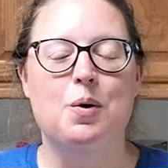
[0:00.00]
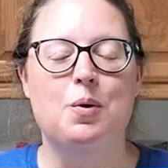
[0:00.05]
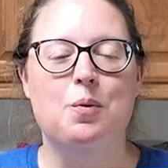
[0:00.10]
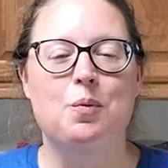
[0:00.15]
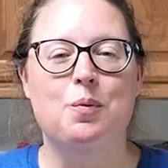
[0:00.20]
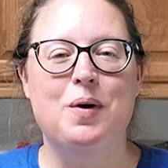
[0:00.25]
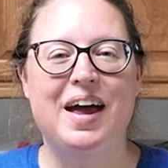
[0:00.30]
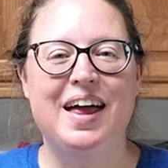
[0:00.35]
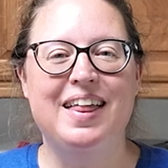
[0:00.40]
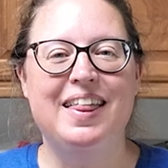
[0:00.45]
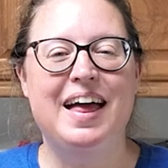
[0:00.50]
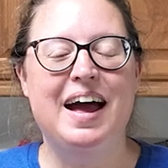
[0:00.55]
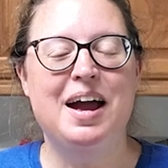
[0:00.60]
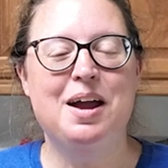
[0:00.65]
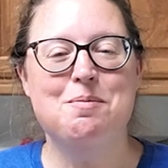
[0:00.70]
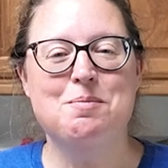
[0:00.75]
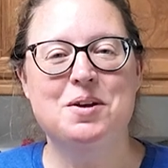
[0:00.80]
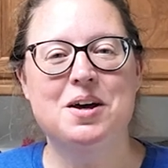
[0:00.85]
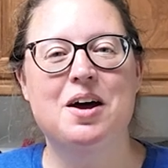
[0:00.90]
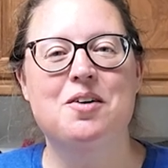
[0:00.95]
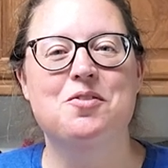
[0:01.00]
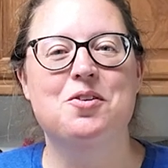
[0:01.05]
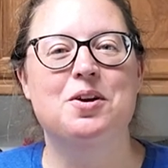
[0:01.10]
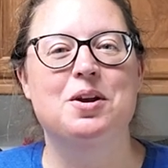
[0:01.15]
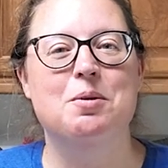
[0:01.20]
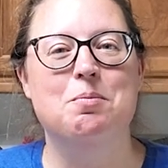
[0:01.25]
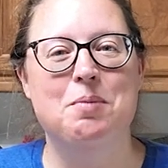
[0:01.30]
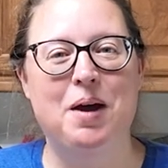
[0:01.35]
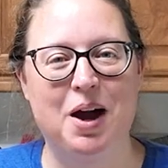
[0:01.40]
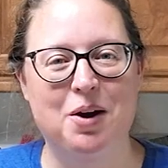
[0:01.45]
Well, I'm covered
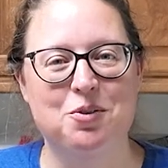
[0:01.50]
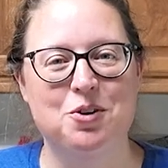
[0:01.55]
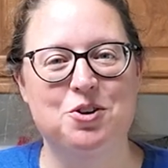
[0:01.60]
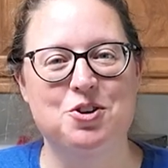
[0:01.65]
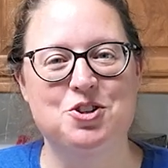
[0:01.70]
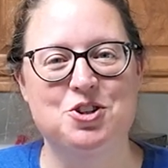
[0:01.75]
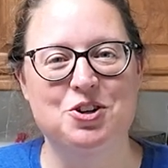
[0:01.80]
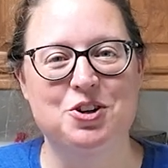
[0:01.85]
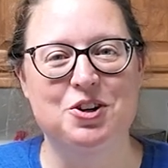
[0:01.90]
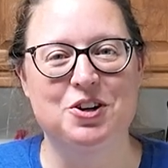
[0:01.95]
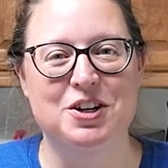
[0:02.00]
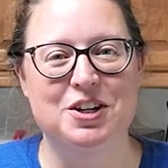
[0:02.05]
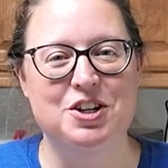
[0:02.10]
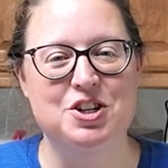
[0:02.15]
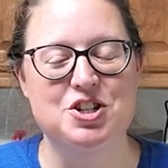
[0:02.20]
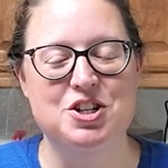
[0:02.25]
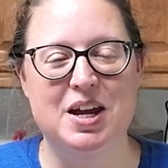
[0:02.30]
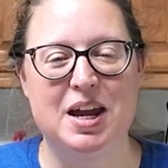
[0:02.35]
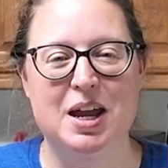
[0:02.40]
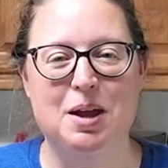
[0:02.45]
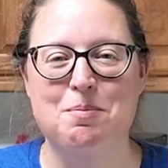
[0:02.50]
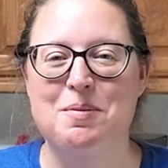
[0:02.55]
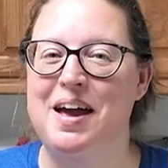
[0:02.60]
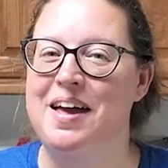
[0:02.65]
in powdered sugar and shame,